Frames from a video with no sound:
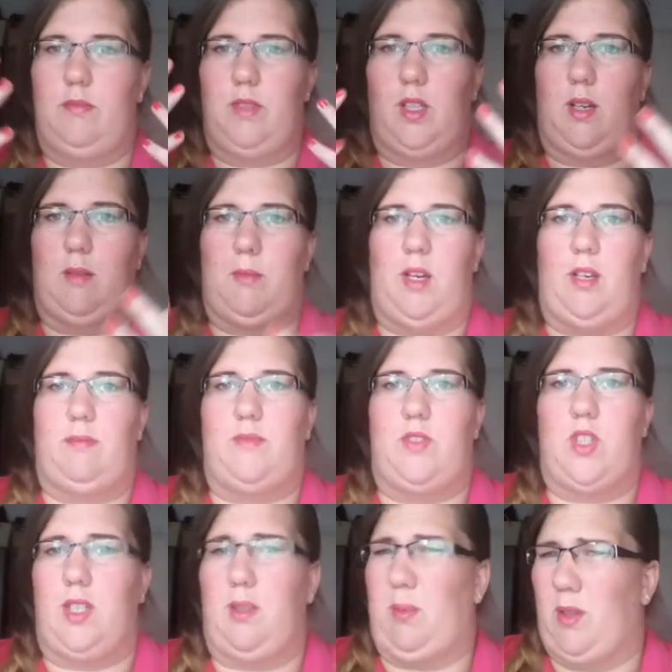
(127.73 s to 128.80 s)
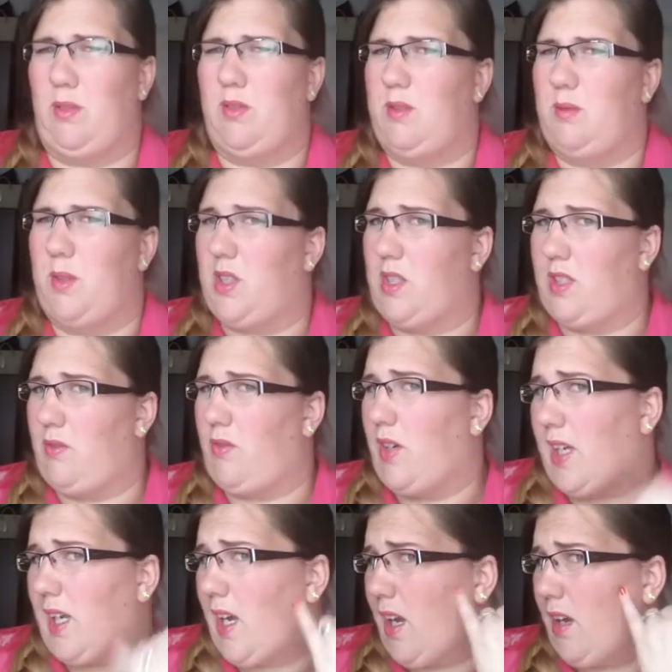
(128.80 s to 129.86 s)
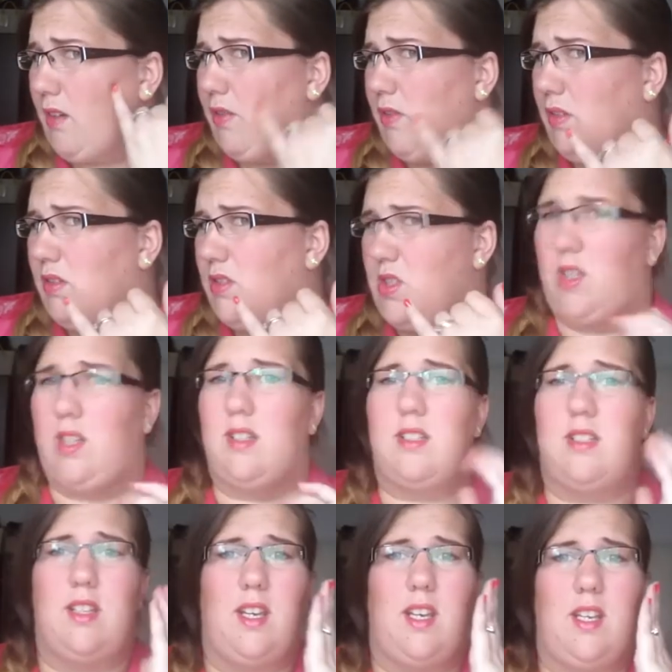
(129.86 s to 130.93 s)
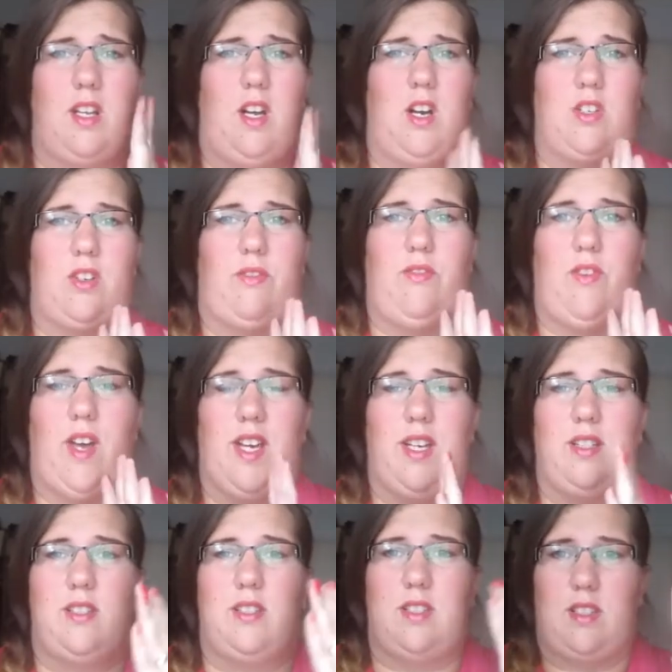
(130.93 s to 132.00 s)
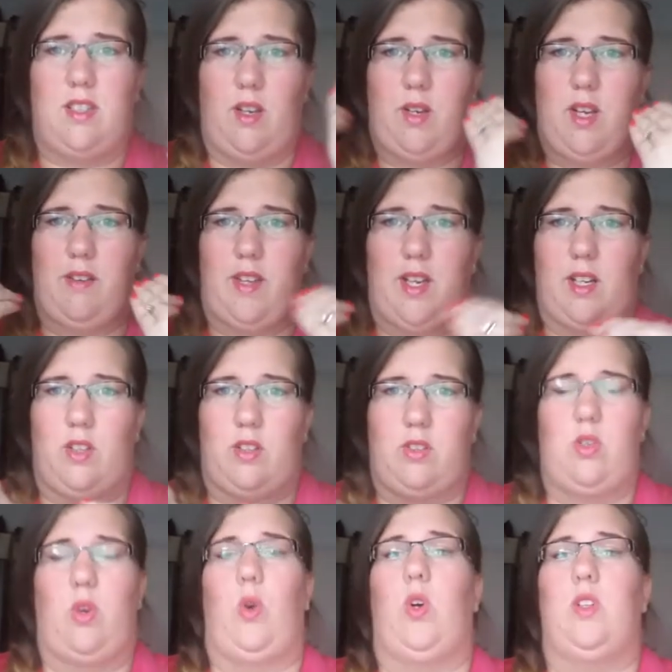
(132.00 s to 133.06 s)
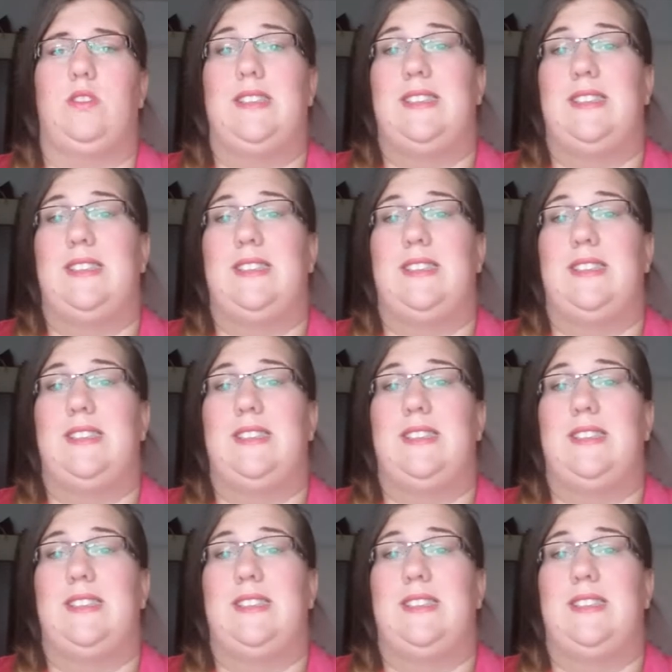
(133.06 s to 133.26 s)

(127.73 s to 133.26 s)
look at my cheekbones, which I don't really have. As you can see, larger face, don't have that contour.